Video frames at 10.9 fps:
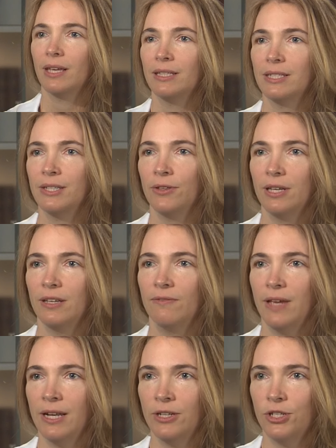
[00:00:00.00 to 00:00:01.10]
And so the
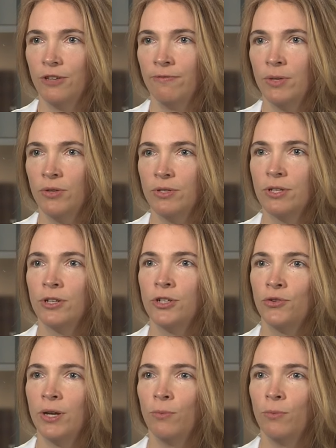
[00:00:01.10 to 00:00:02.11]
advantage of Mohs surgery,